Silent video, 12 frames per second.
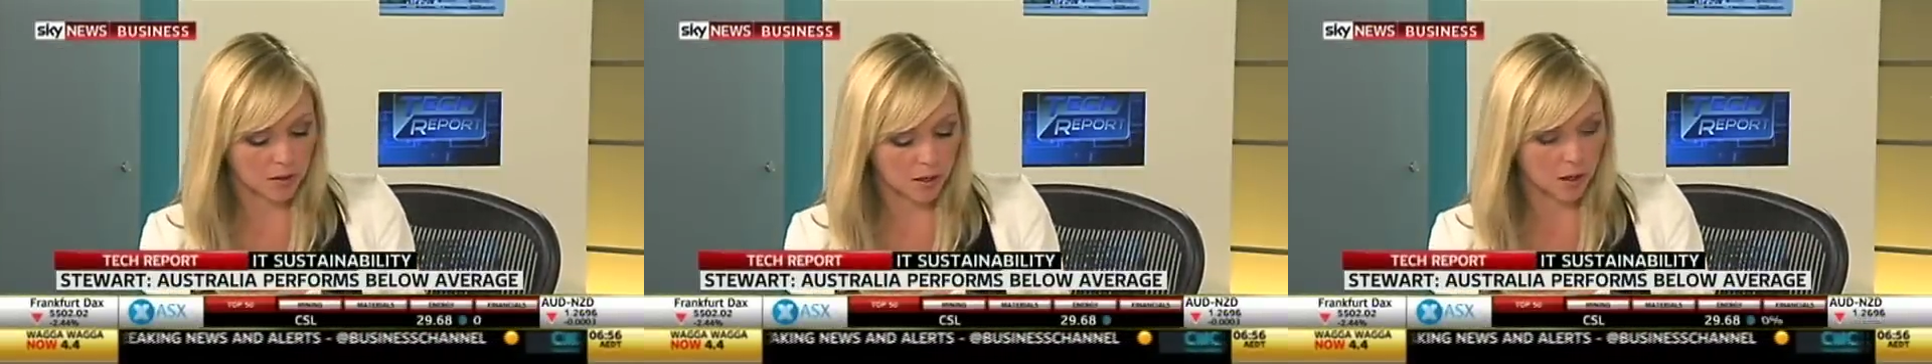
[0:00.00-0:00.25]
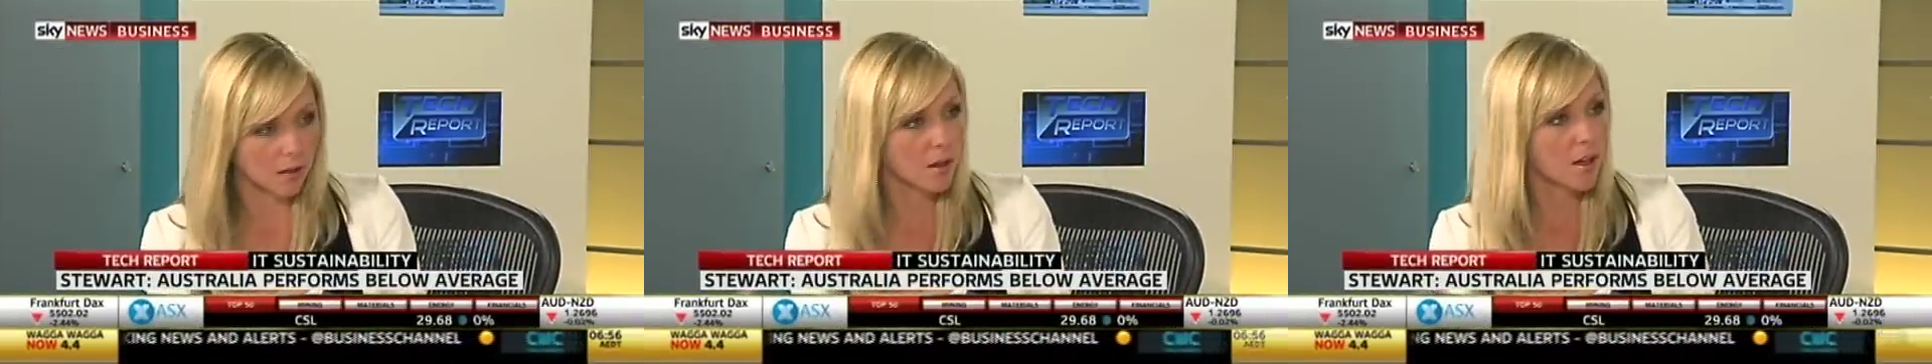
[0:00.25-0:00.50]
Is
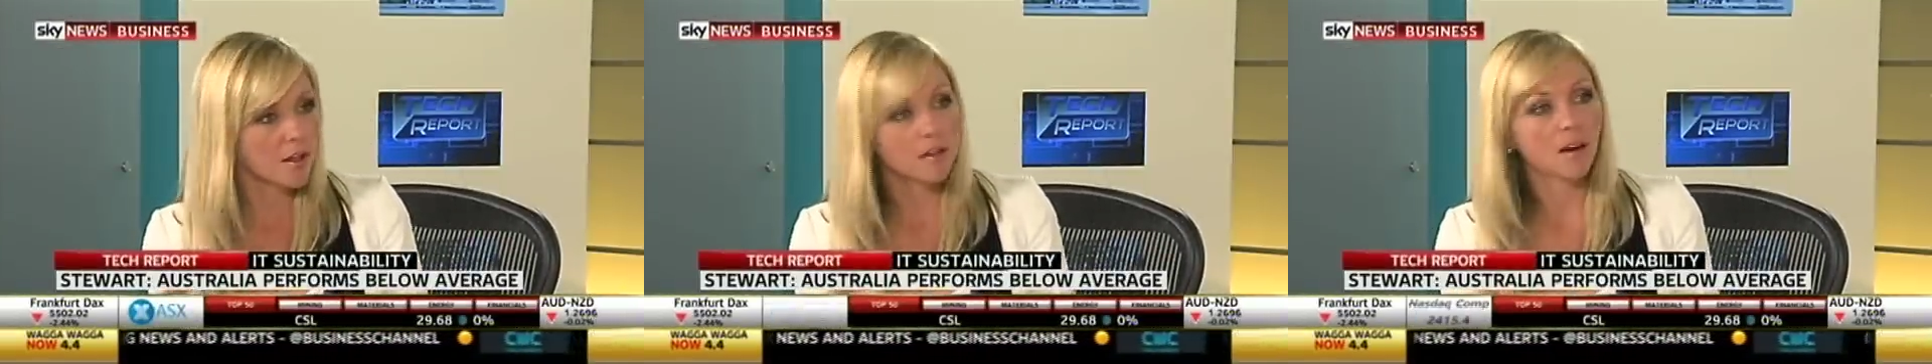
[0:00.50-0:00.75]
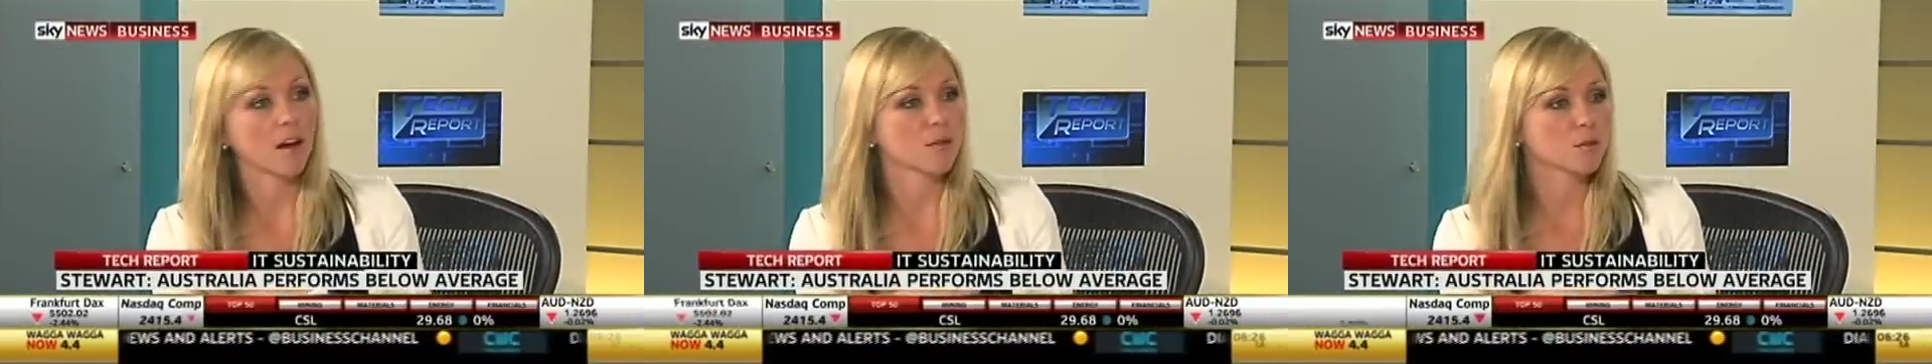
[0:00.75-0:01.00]
there
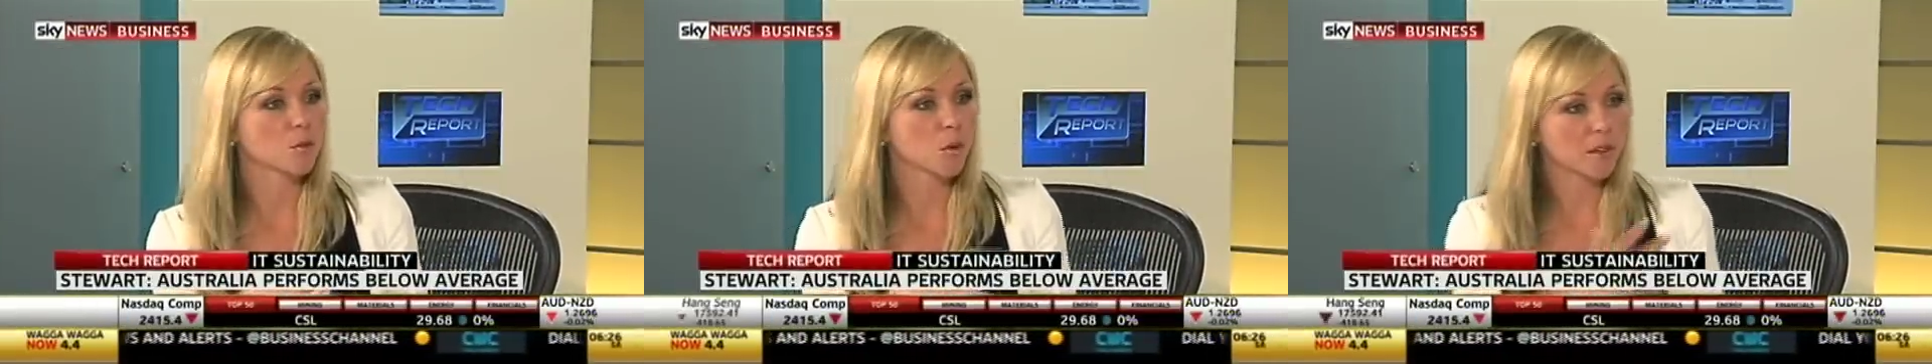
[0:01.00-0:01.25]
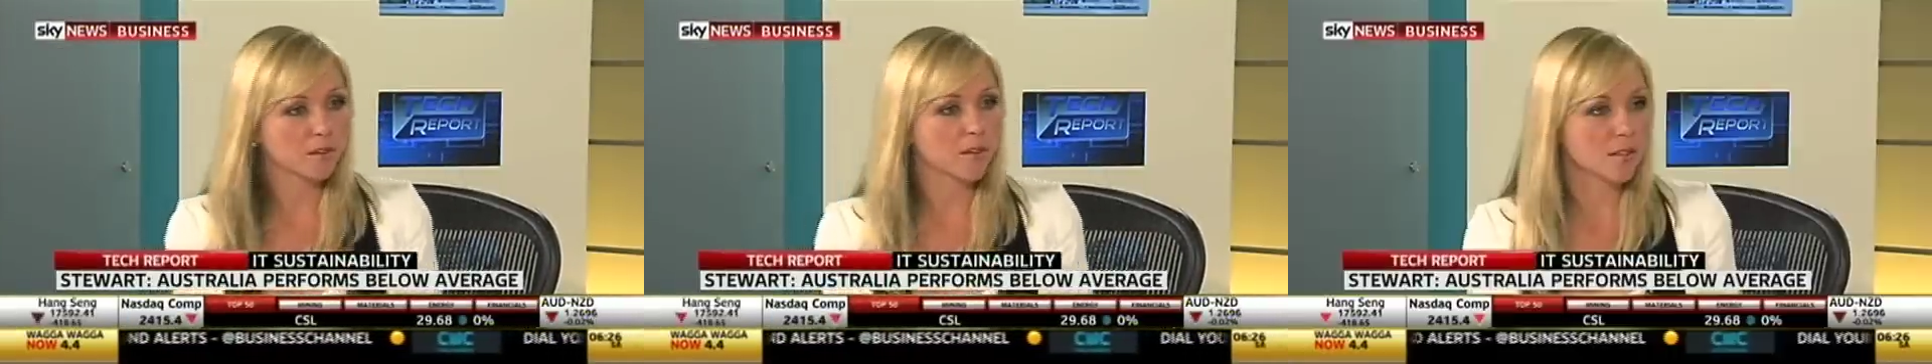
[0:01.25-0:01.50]
kind of some
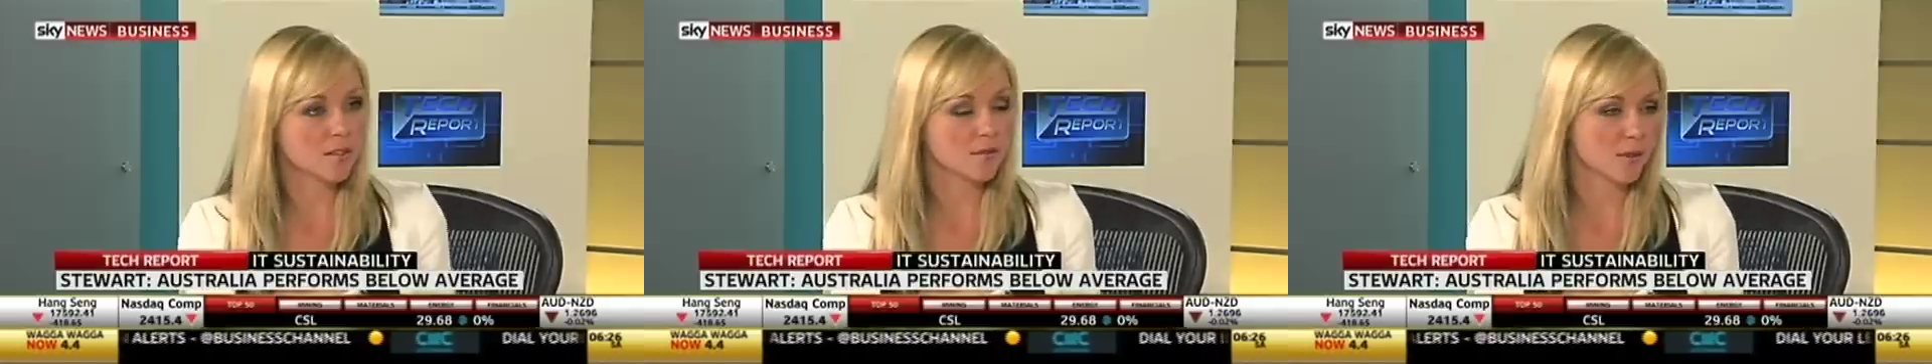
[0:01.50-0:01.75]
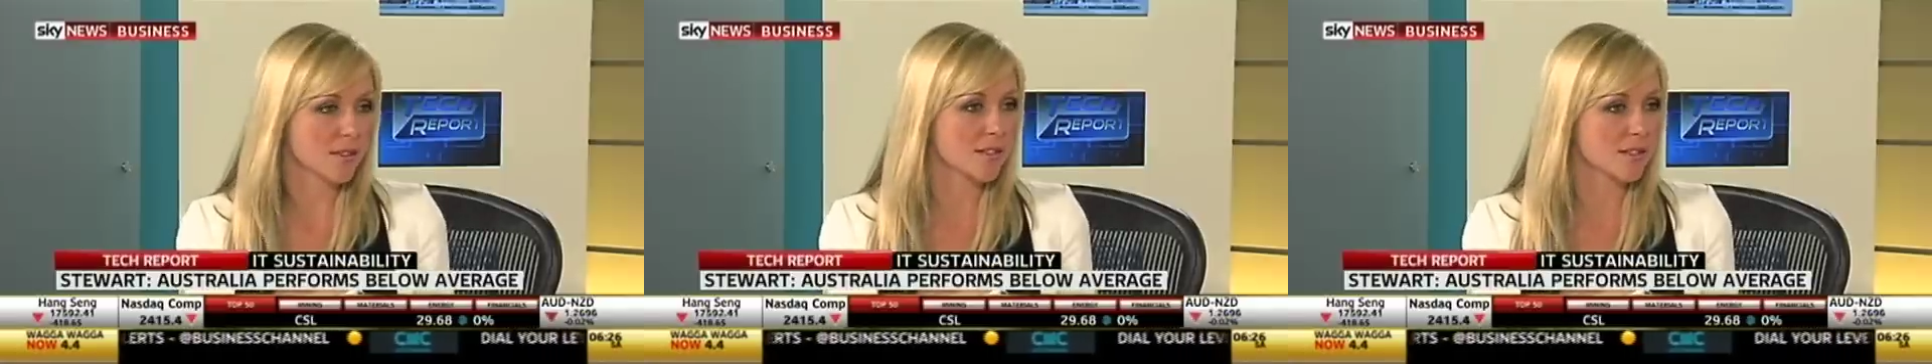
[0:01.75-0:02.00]
quick
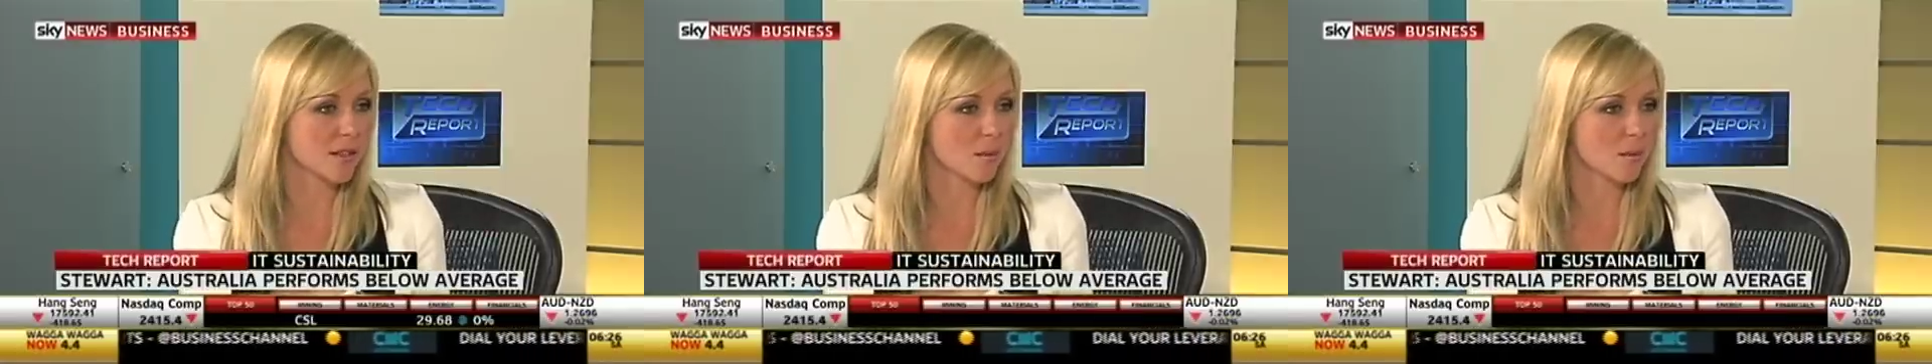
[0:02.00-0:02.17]
fixes